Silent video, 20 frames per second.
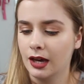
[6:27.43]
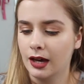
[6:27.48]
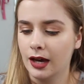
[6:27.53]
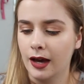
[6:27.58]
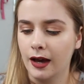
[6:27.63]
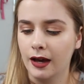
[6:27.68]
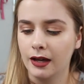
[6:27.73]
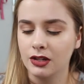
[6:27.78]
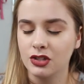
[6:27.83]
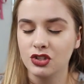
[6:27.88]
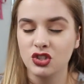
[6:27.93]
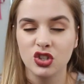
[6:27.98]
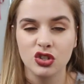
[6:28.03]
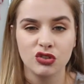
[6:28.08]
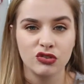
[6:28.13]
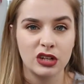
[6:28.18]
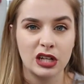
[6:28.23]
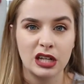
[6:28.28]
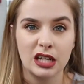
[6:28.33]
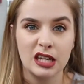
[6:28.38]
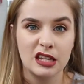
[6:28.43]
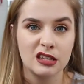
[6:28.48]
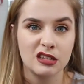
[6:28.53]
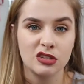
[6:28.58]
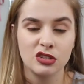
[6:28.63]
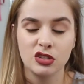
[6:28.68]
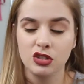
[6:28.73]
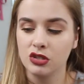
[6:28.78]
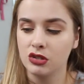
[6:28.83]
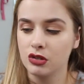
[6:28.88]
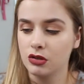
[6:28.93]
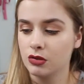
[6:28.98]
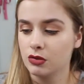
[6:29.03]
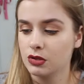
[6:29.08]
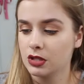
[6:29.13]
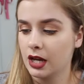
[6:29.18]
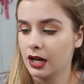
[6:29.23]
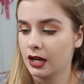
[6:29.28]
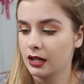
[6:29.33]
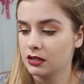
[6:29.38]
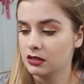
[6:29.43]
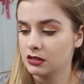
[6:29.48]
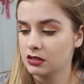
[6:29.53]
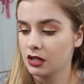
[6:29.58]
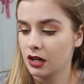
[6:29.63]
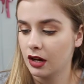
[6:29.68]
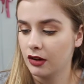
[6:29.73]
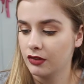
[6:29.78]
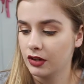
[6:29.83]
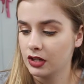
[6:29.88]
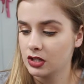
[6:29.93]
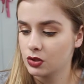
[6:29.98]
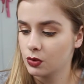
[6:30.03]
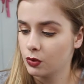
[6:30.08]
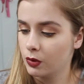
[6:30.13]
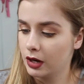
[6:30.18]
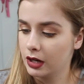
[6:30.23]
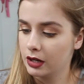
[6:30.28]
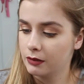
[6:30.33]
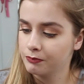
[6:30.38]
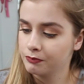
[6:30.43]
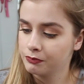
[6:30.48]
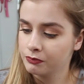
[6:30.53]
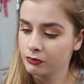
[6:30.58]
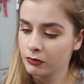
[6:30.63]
And it's just really easy to use and I think it's quite...